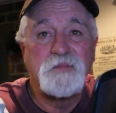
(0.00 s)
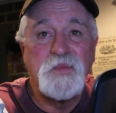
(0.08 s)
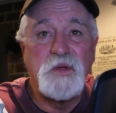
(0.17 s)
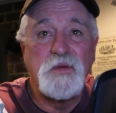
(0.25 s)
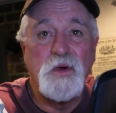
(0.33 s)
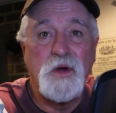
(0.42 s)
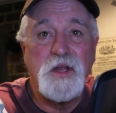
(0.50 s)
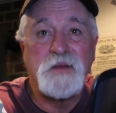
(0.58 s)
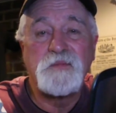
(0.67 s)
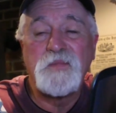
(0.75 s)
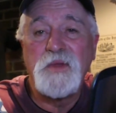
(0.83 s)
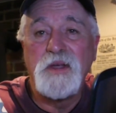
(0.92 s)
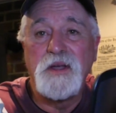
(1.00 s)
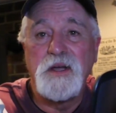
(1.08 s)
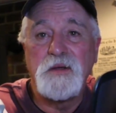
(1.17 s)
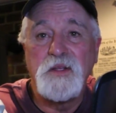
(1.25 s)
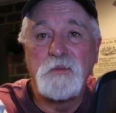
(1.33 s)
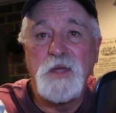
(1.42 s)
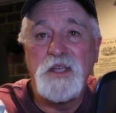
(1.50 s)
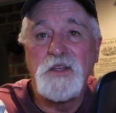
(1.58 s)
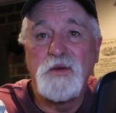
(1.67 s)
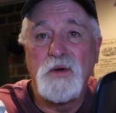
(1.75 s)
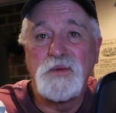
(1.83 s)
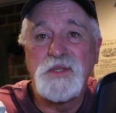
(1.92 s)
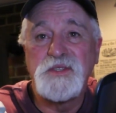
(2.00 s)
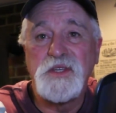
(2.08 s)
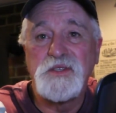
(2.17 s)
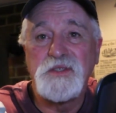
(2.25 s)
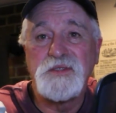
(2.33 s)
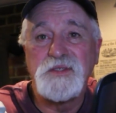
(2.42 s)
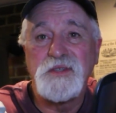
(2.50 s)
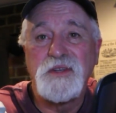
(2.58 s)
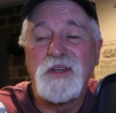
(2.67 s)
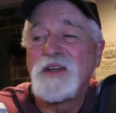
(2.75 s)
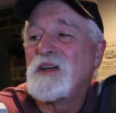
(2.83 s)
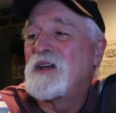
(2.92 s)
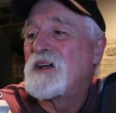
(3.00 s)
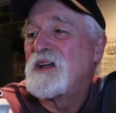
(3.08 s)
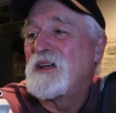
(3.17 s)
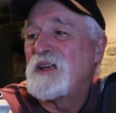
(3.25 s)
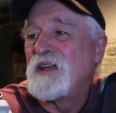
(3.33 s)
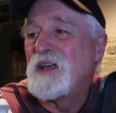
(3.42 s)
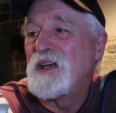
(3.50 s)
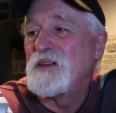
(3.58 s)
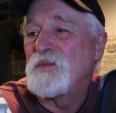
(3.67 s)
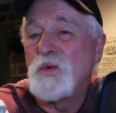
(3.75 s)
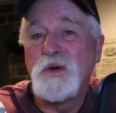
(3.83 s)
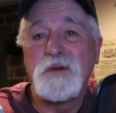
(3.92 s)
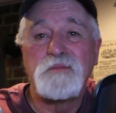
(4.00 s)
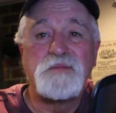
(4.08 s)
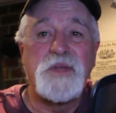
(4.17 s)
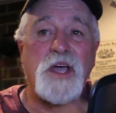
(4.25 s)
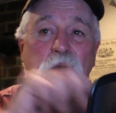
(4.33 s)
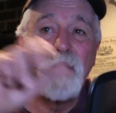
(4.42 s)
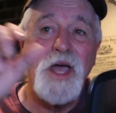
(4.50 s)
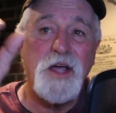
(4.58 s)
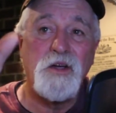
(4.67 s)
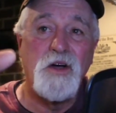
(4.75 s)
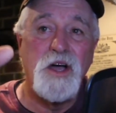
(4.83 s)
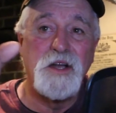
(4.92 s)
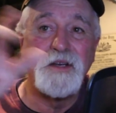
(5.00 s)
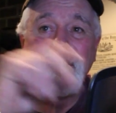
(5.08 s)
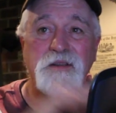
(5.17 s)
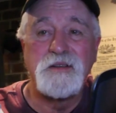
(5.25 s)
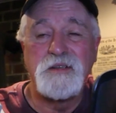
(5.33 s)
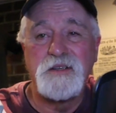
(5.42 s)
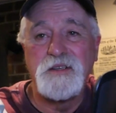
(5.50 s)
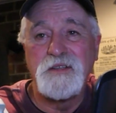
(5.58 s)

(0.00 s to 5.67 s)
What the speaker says: You've heard it. You'll make your own decisions. And we're now back on,